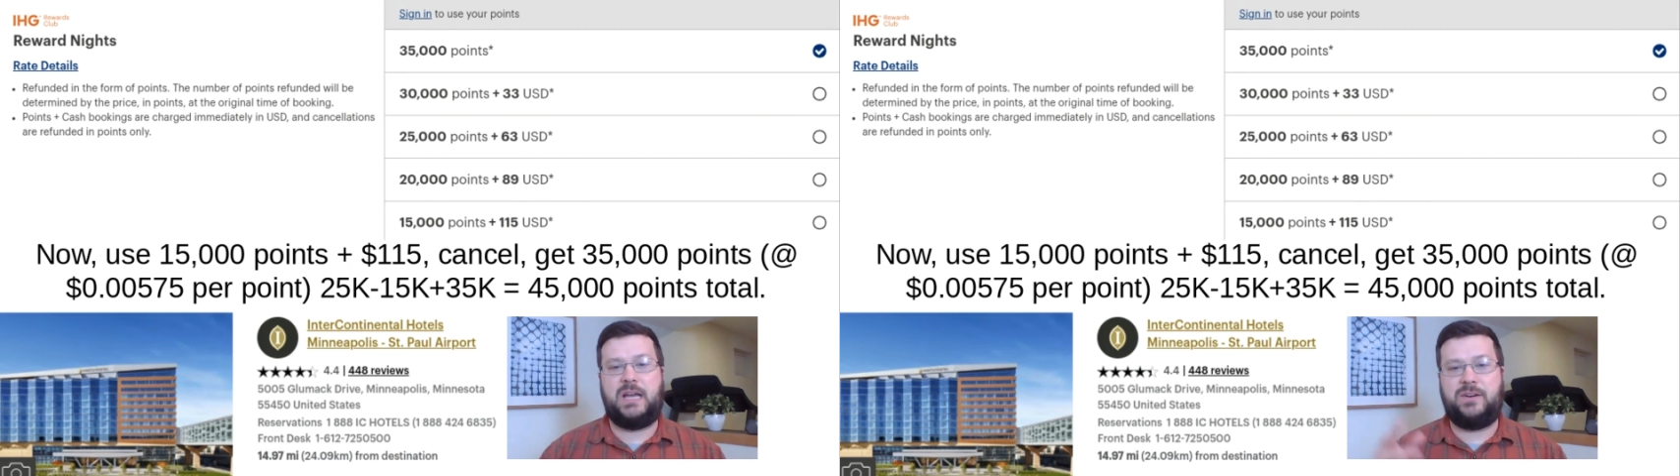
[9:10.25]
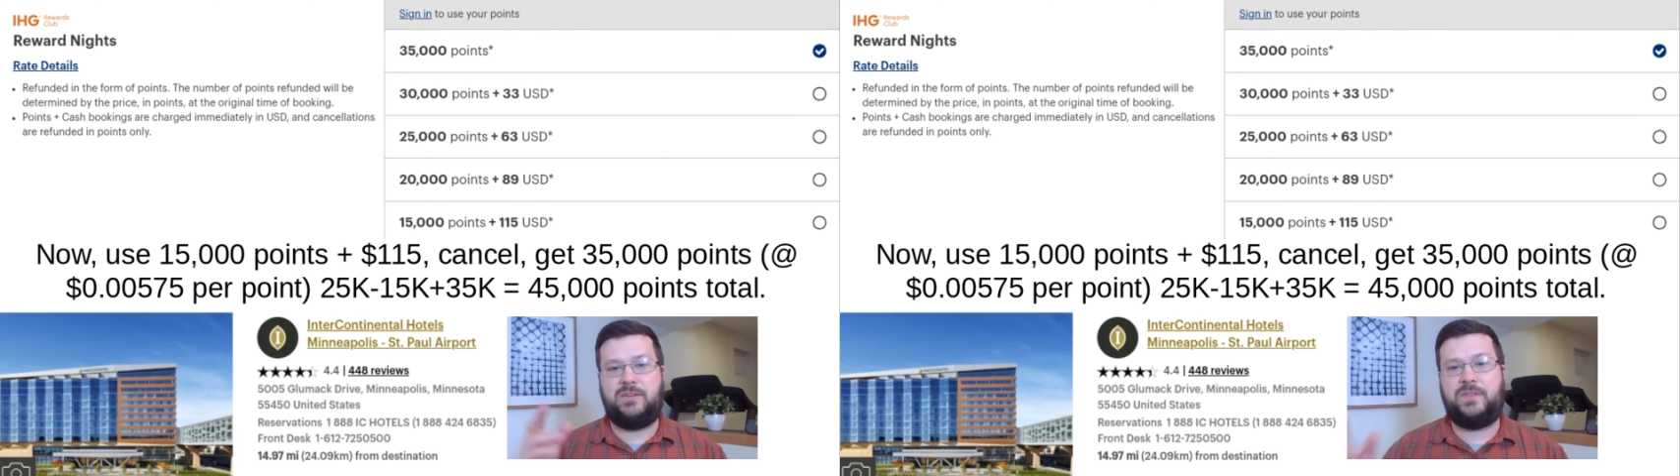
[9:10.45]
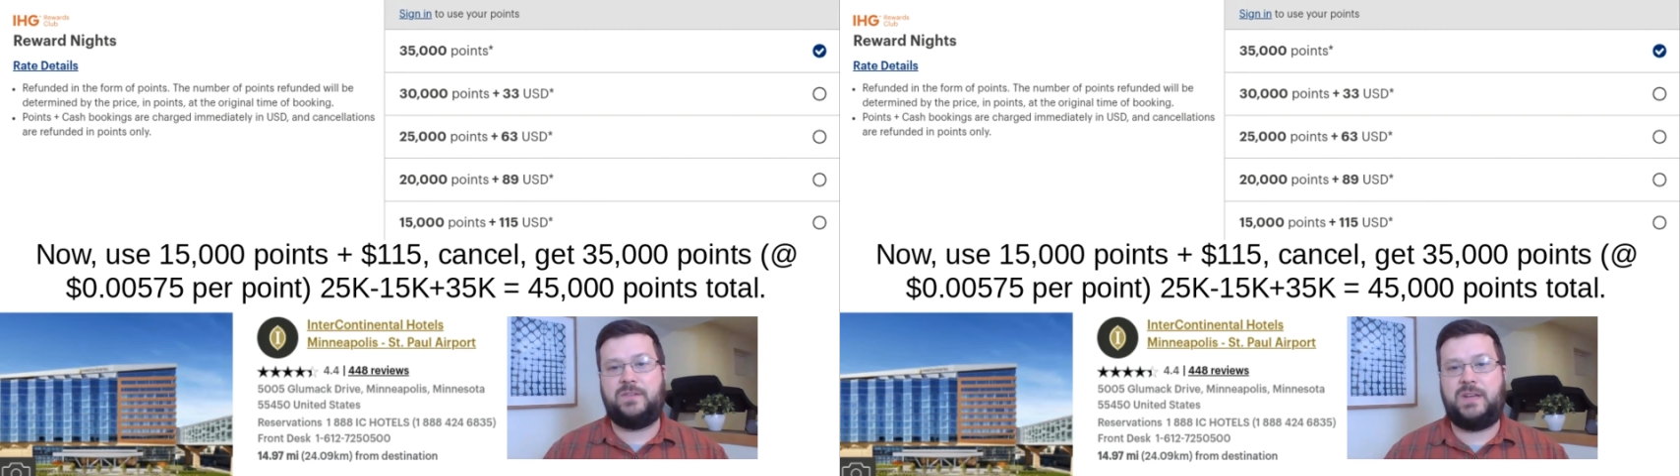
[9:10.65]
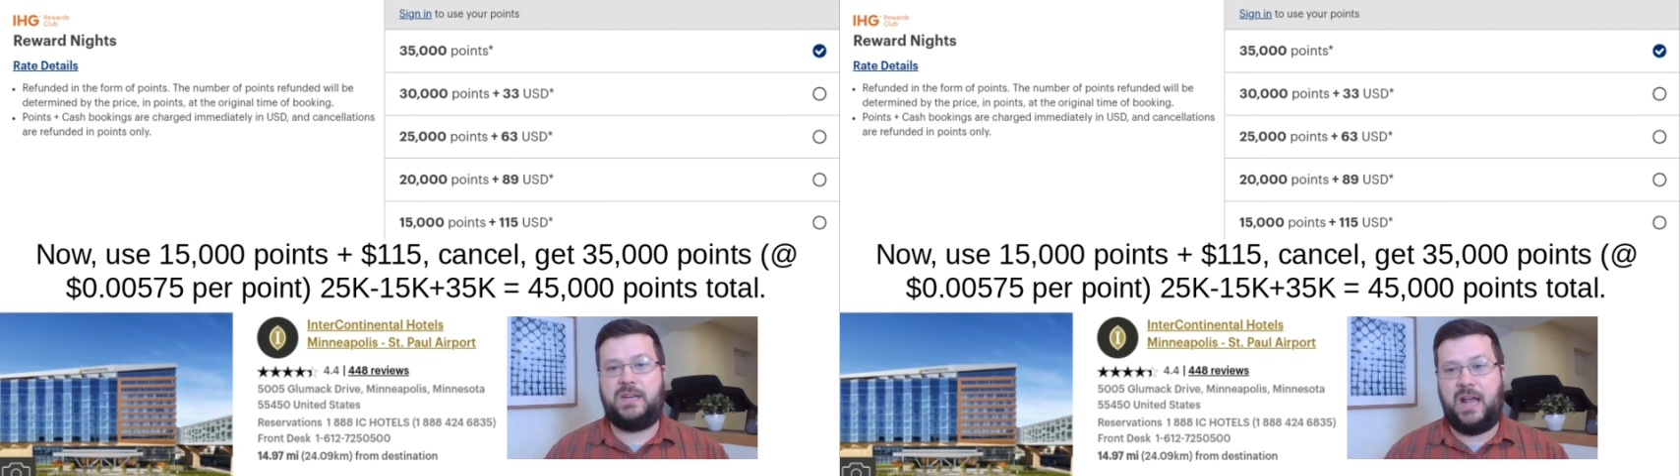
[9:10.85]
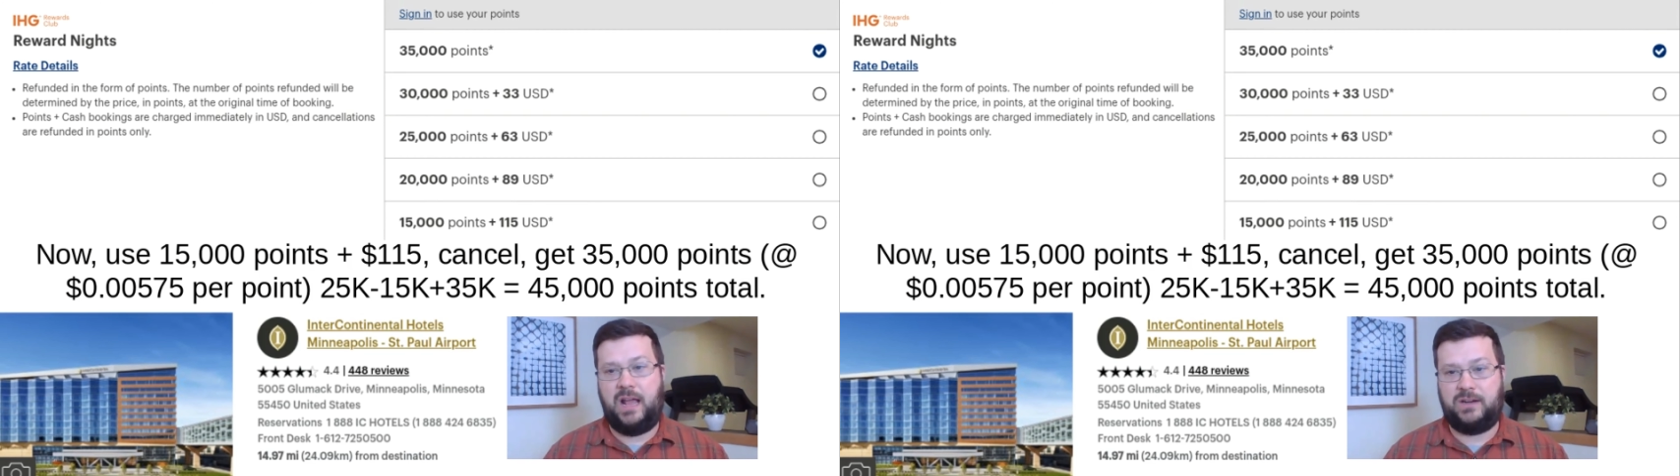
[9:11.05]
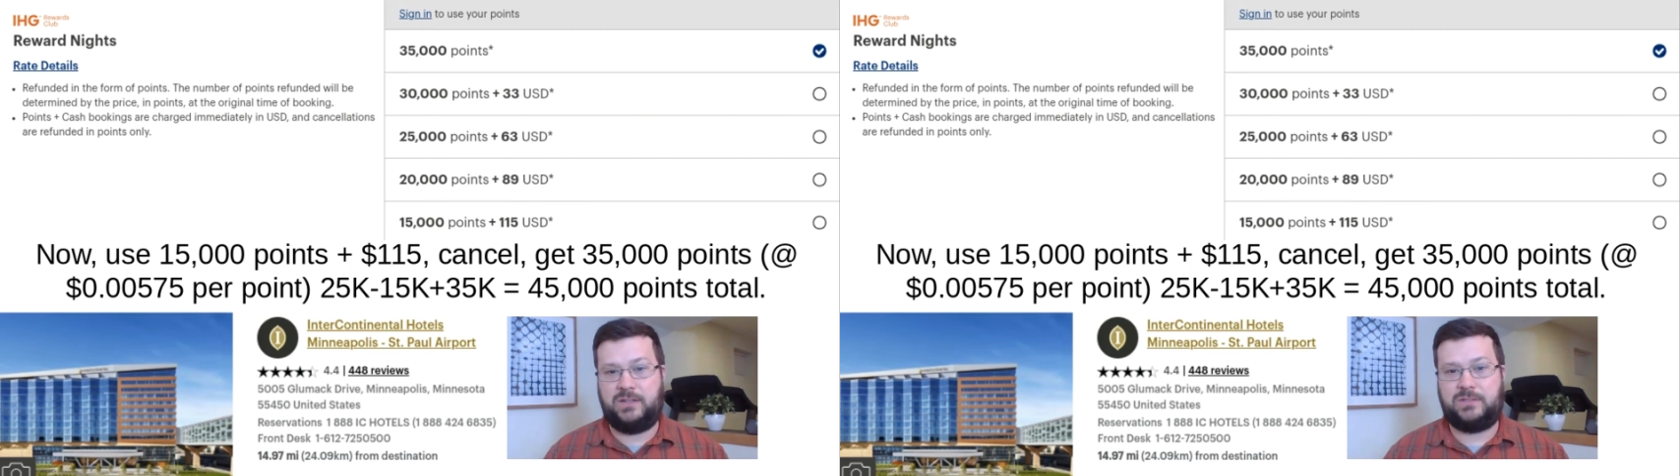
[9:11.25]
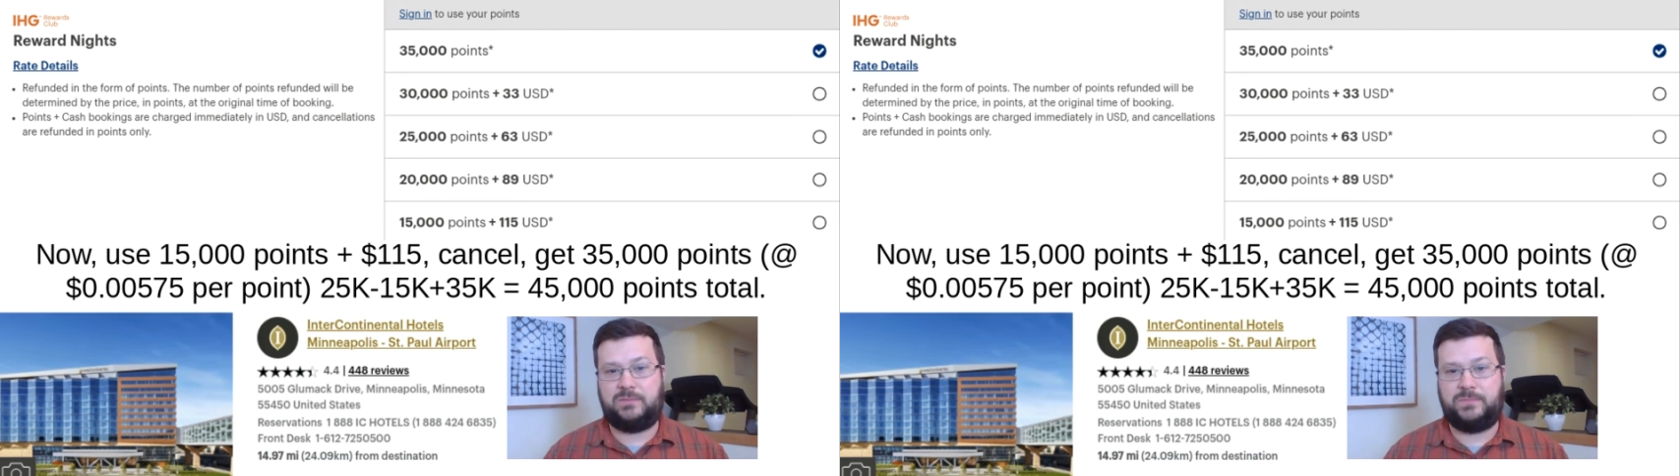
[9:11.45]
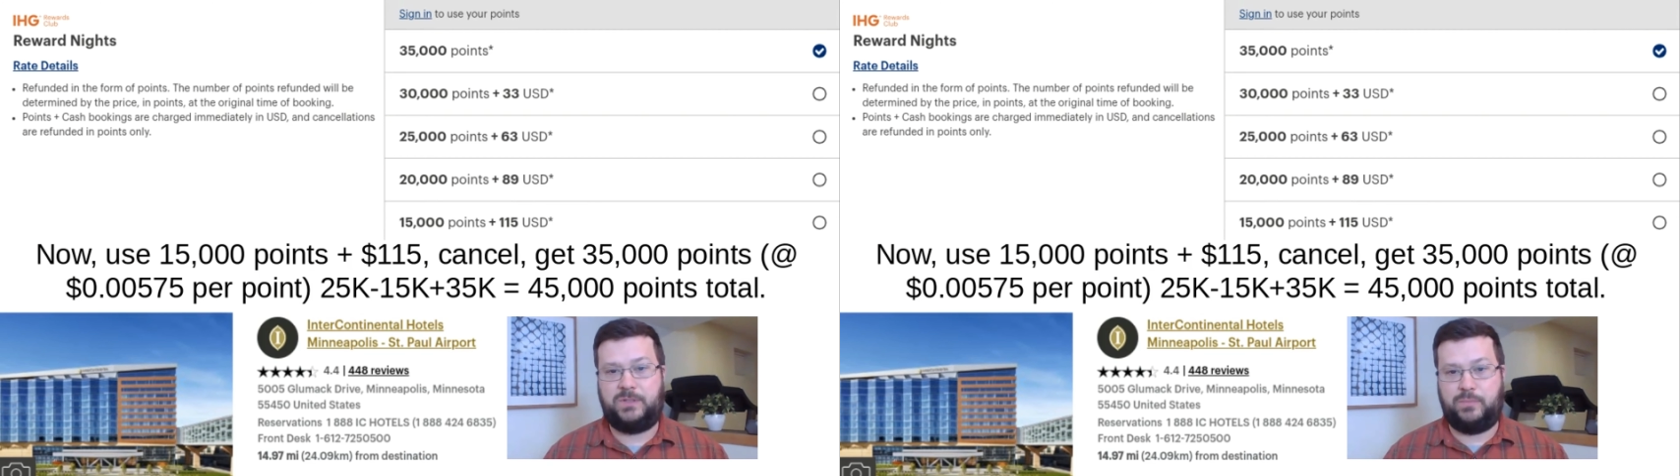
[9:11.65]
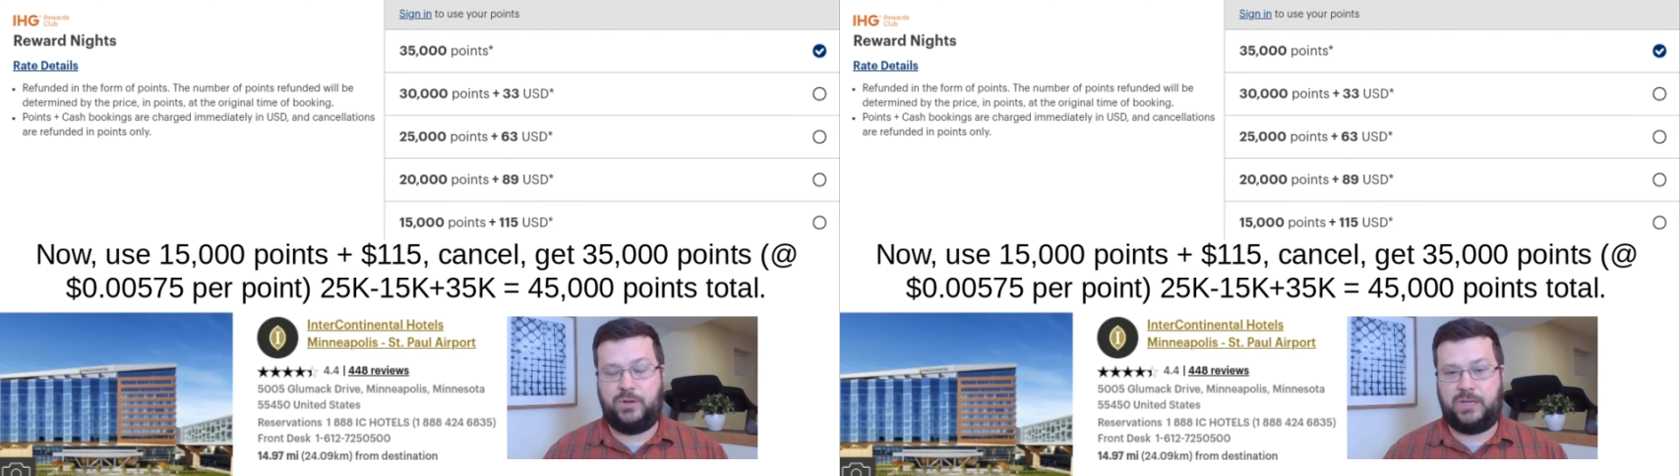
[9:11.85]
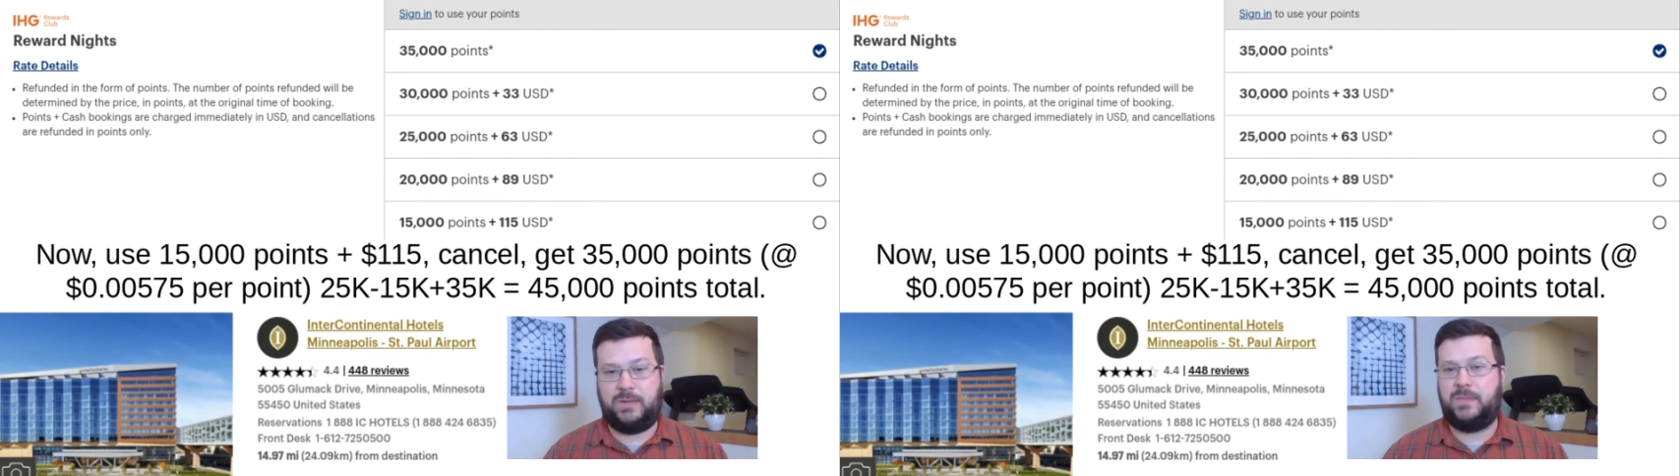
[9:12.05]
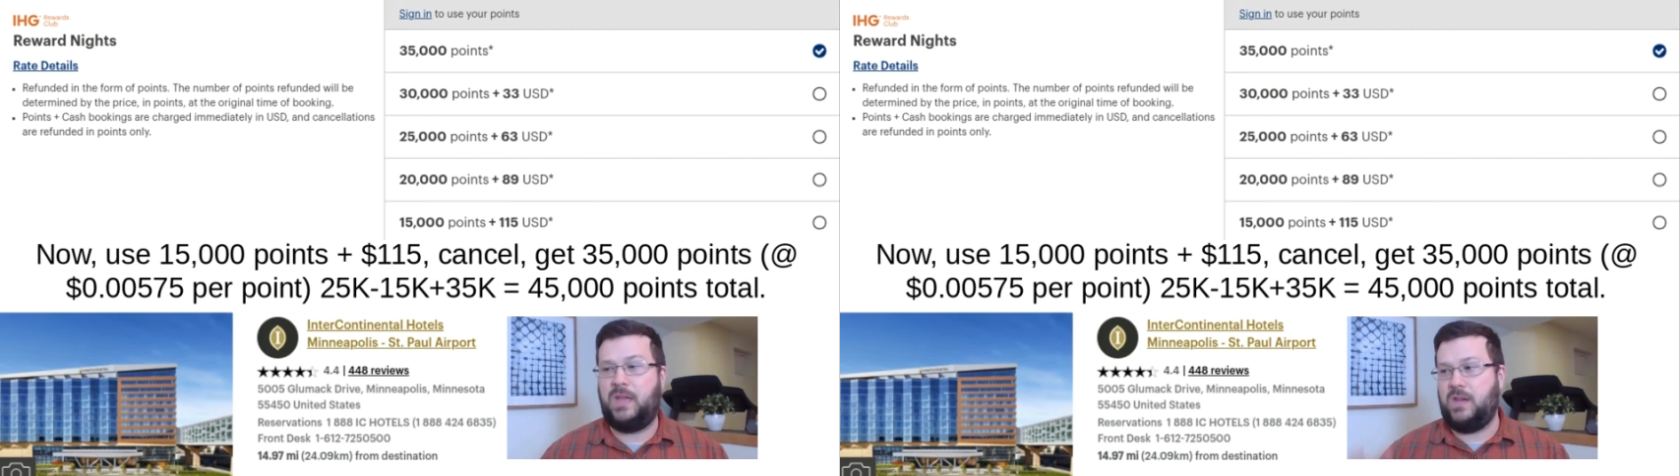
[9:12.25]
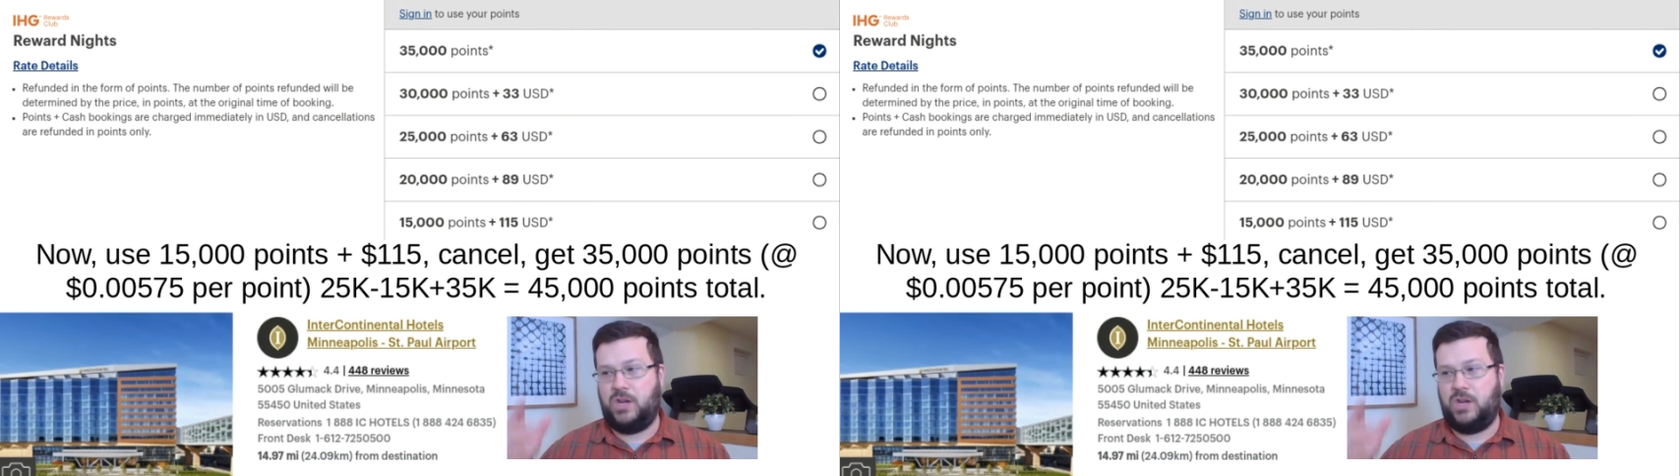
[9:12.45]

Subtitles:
$115 to book it.